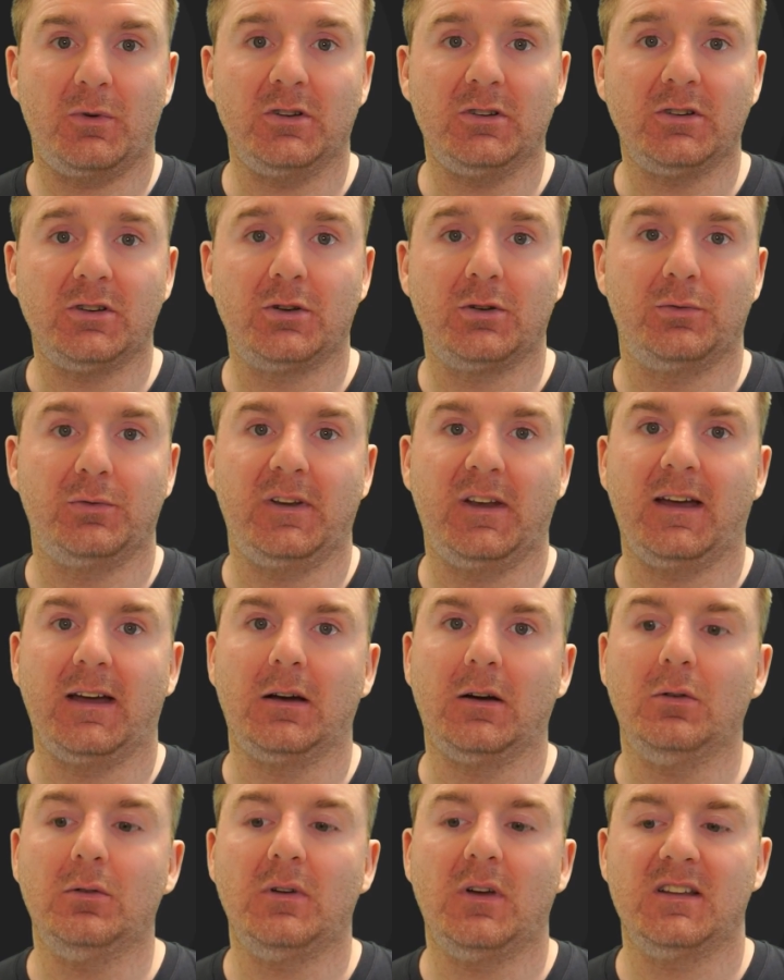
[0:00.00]
going to do
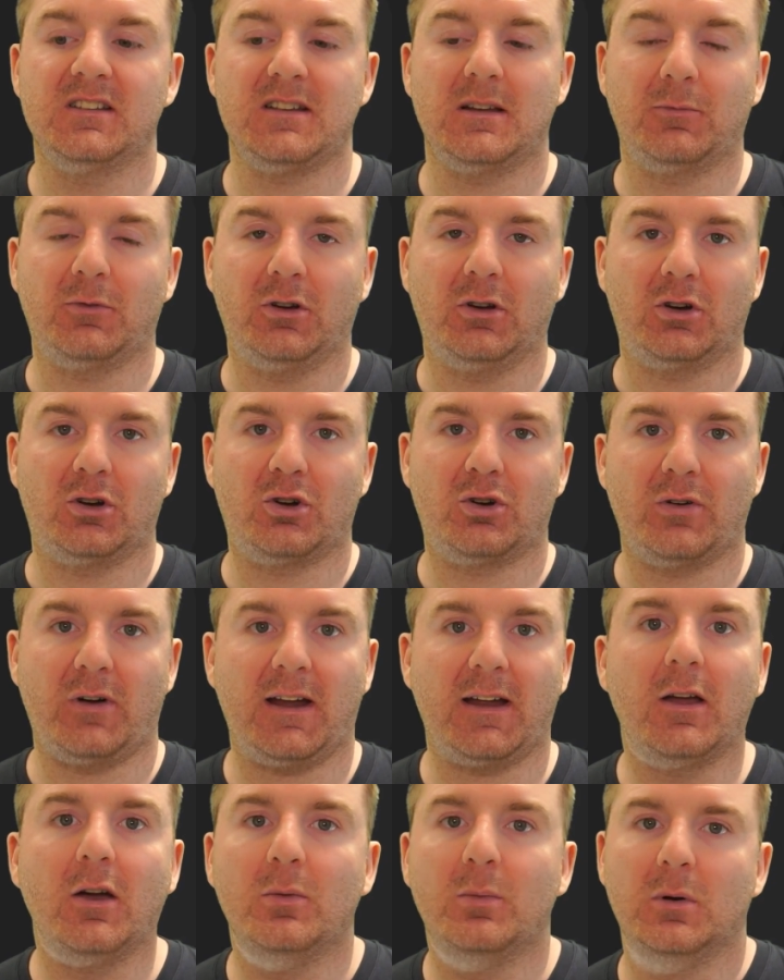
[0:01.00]
now is I'm going to
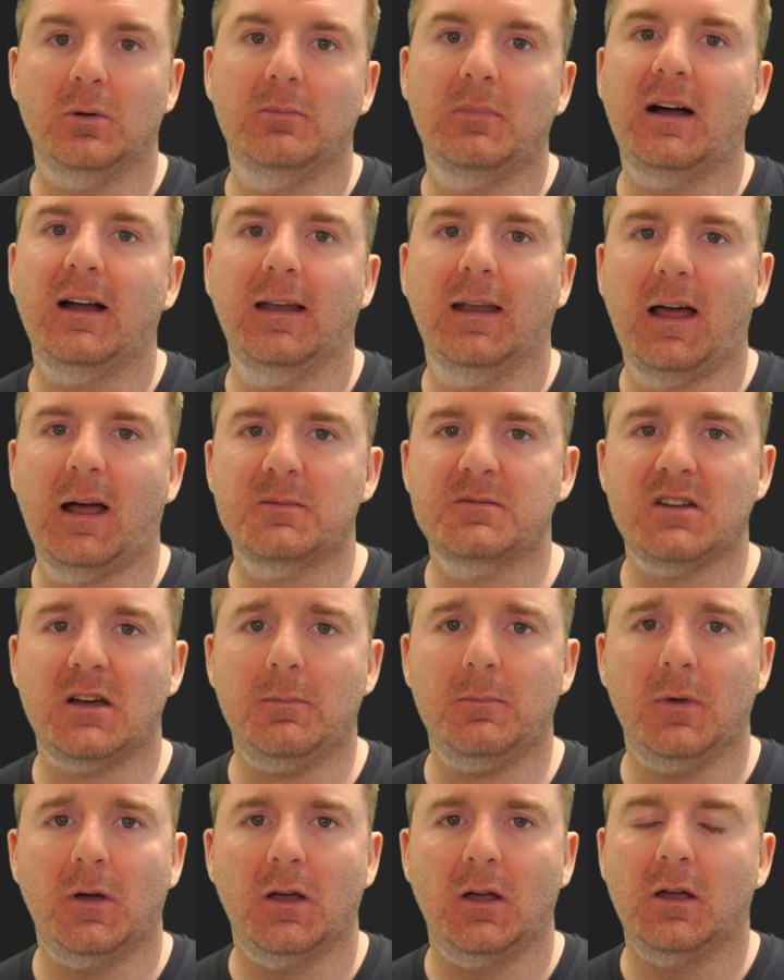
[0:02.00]
crack open my
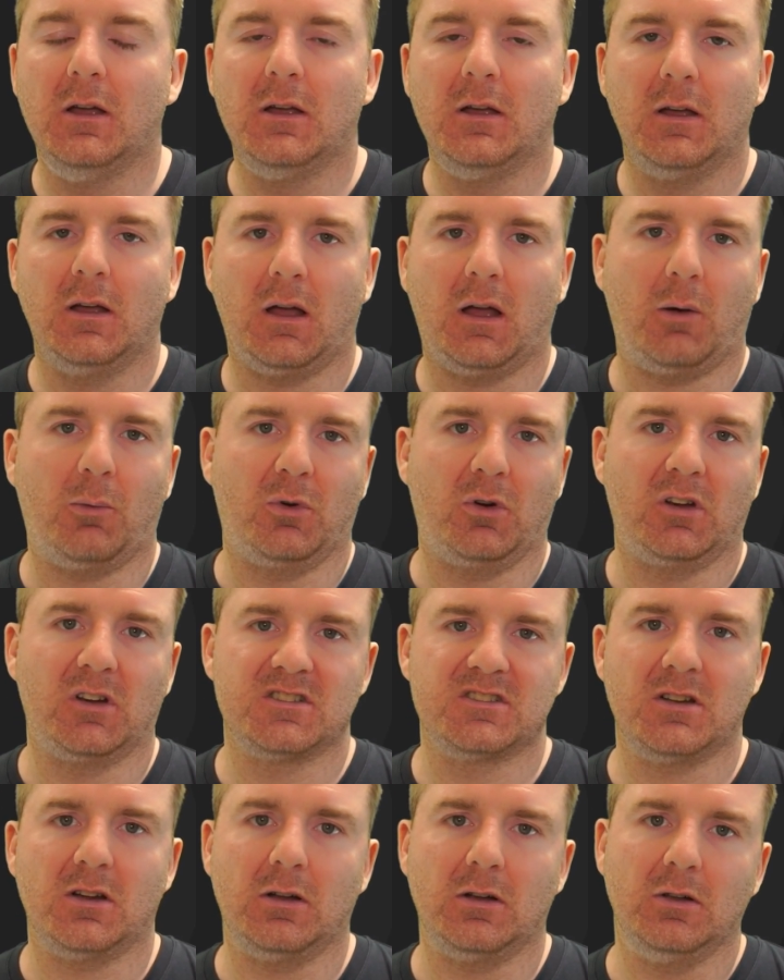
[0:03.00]
laptop and we're going to
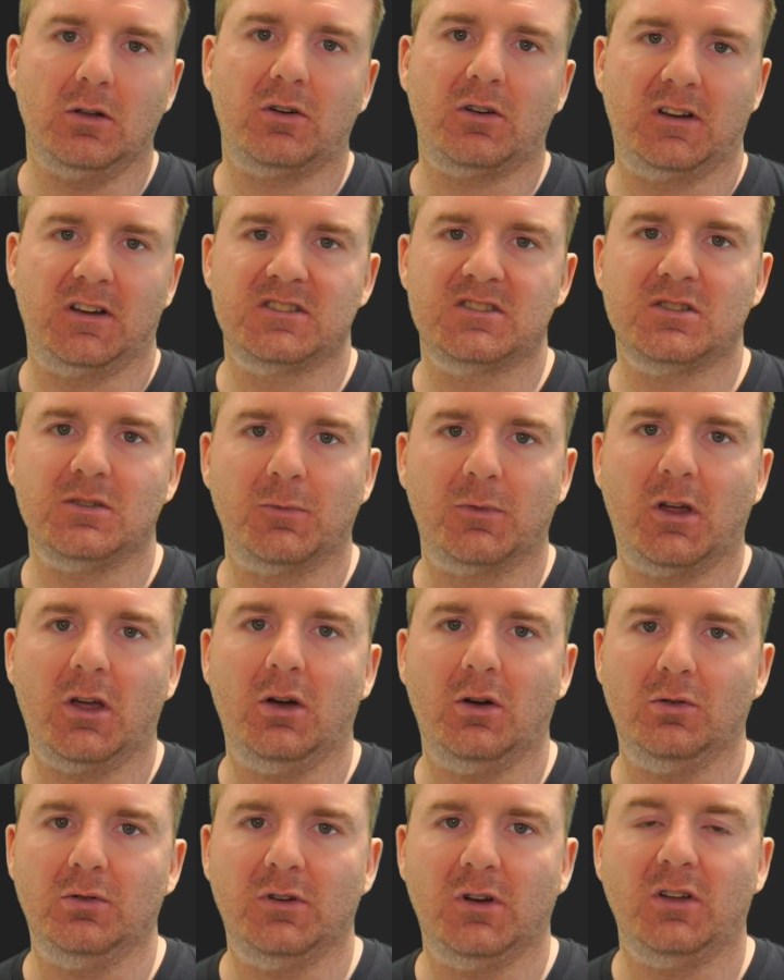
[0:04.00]
start looking at some
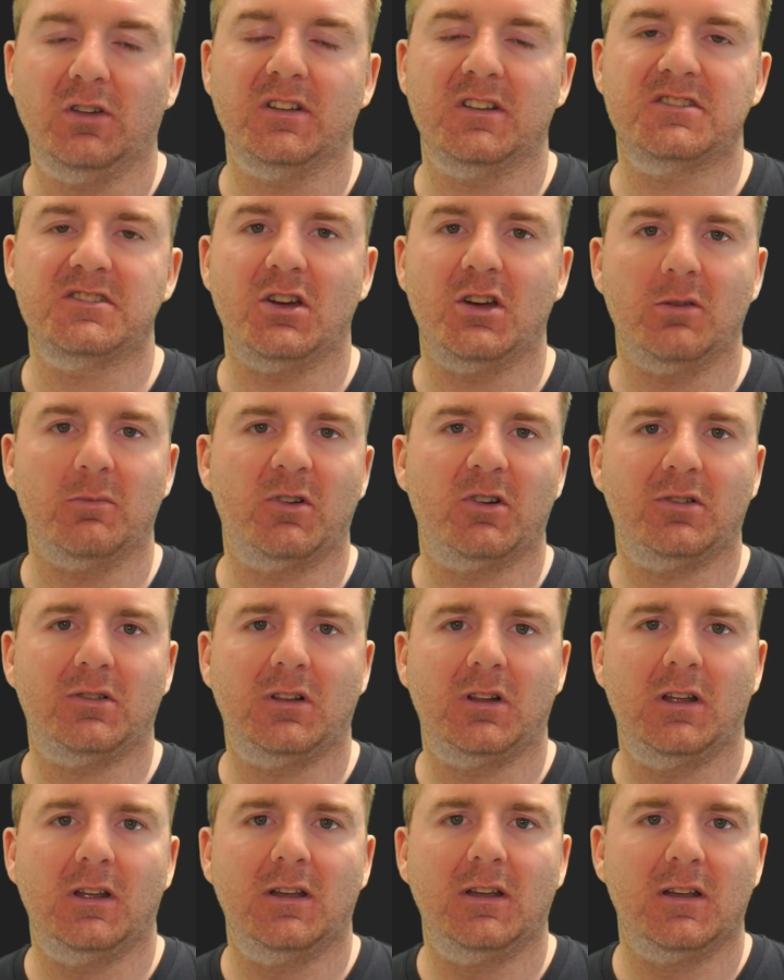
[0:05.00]
code on the terminal
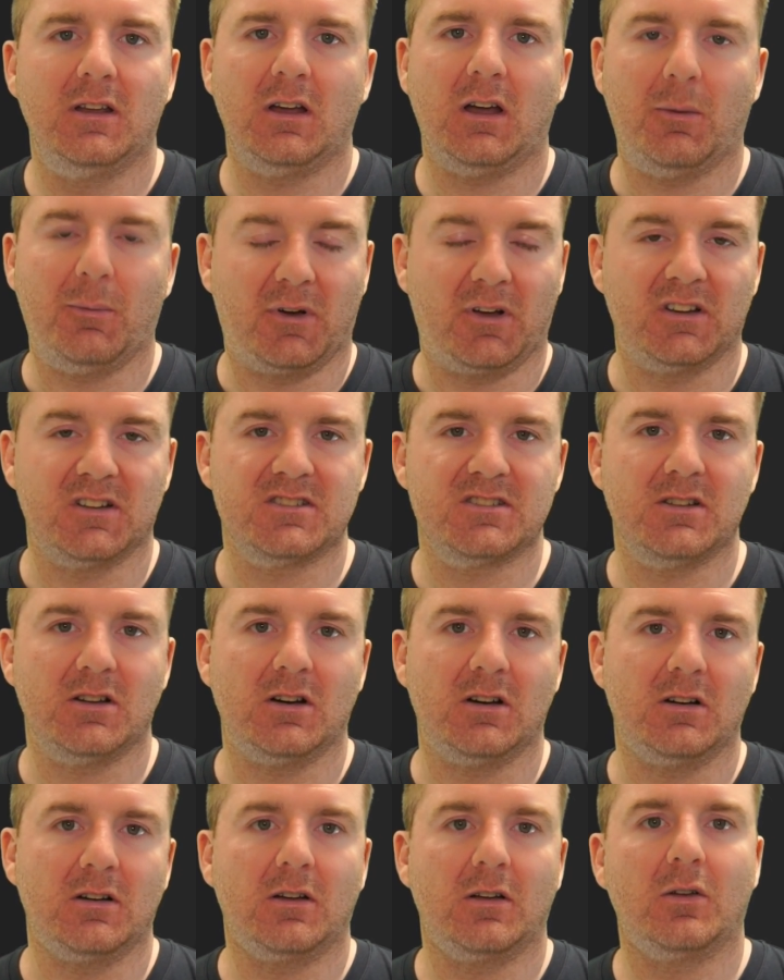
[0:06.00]
and we're going to
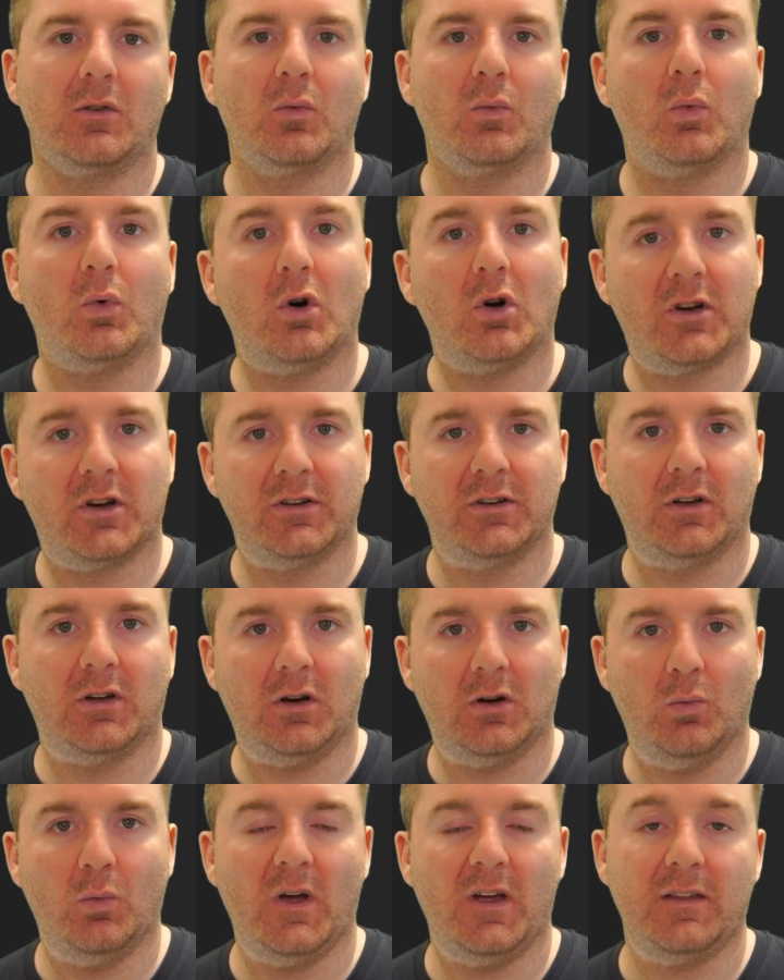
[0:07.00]
start walking our
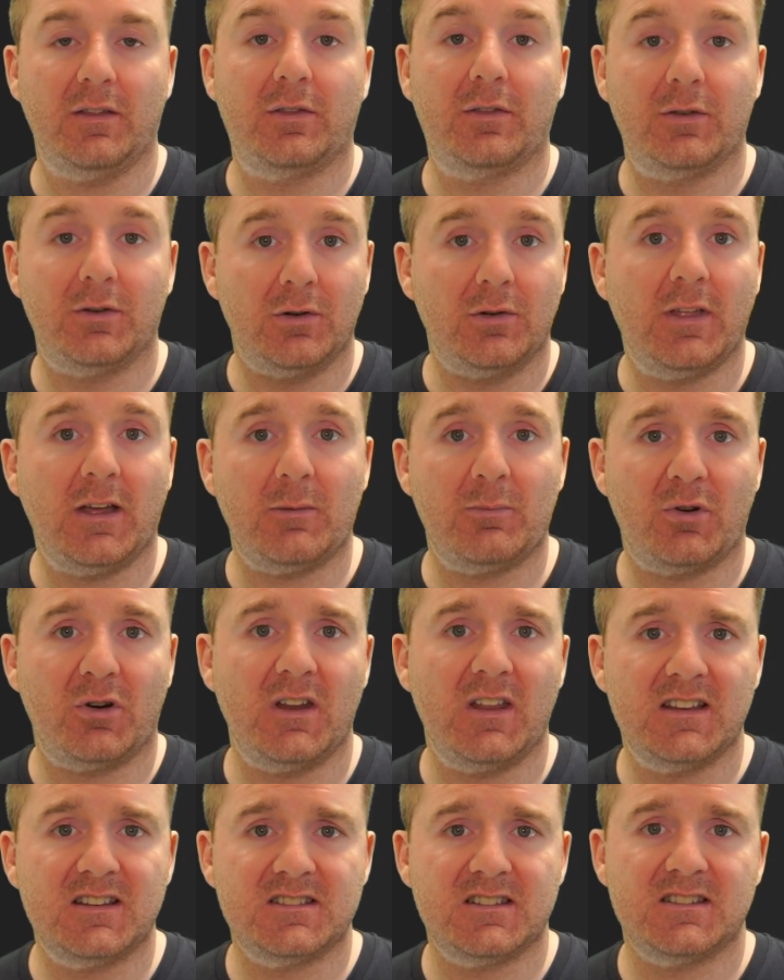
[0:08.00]
way through that
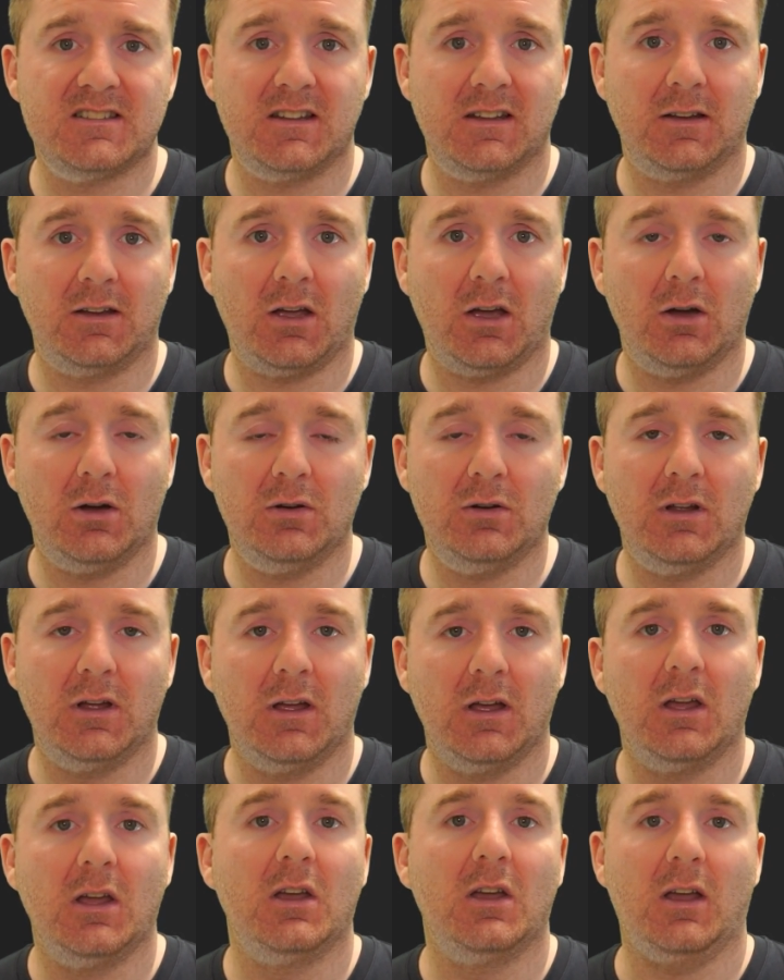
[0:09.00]
pre-existing code.
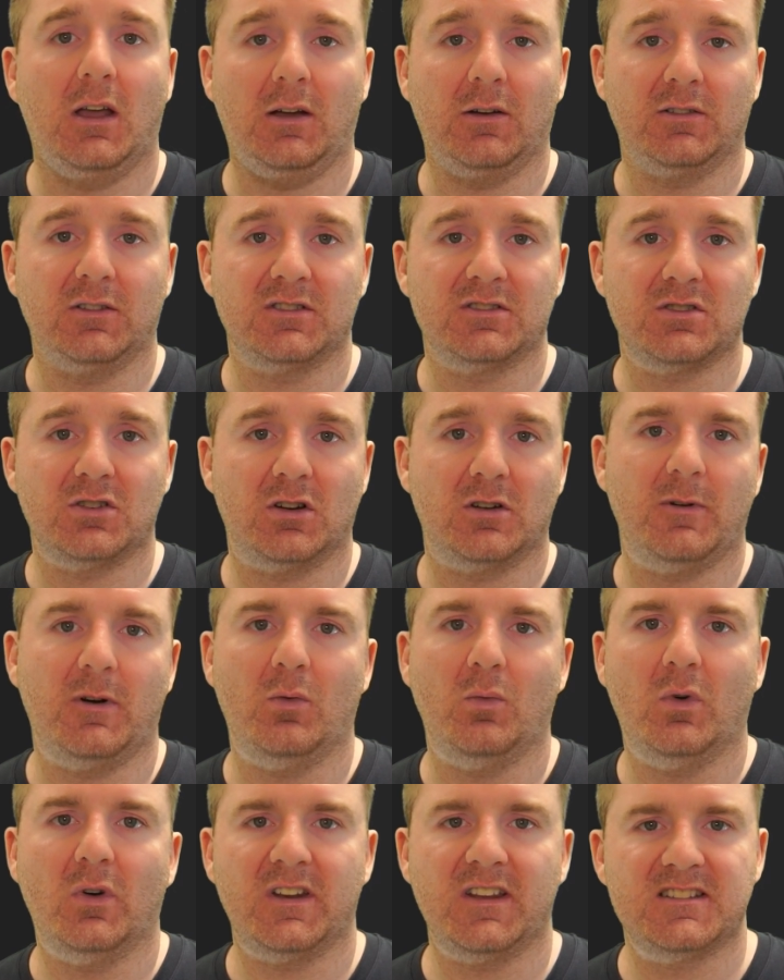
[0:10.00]
I'm going to talk about
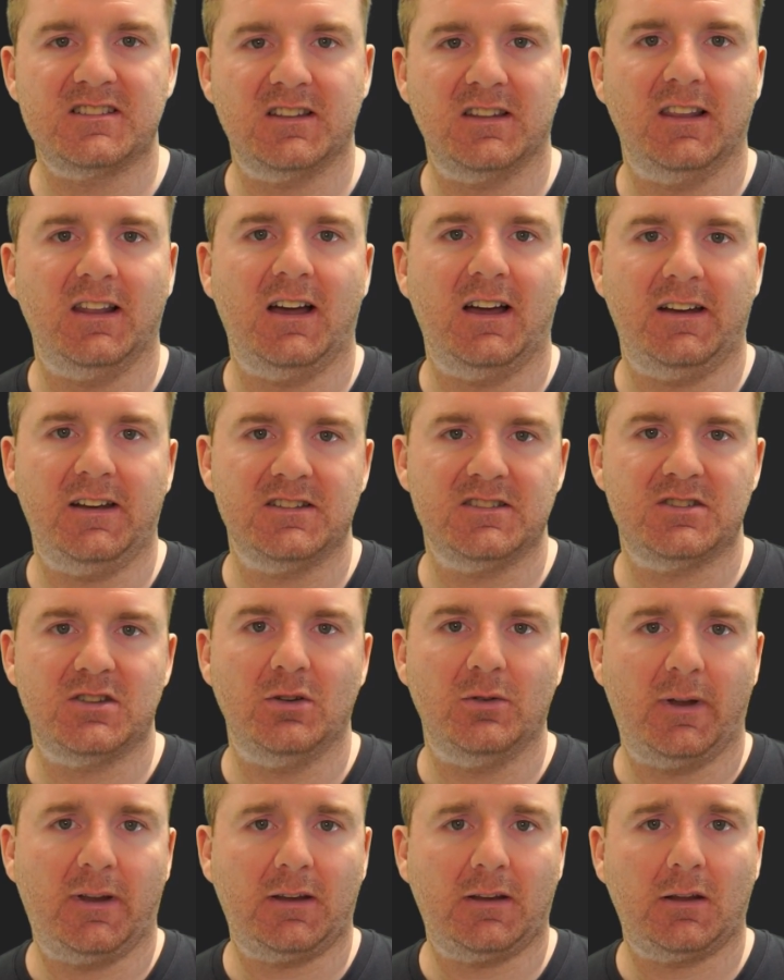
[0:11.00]
what each line is
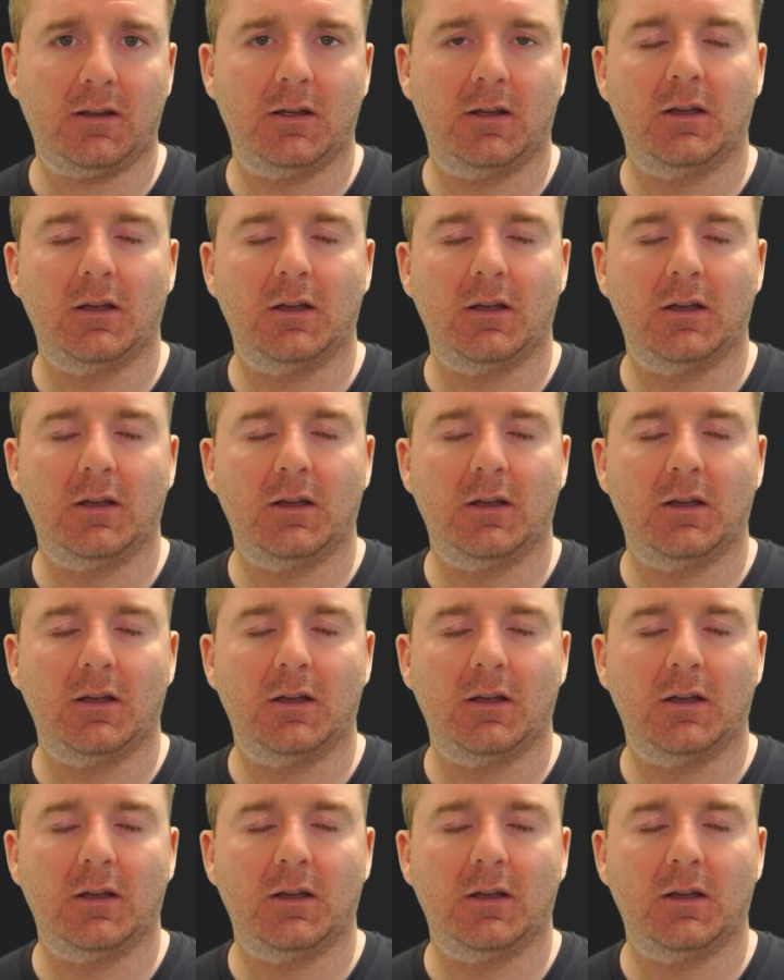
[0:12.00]
doing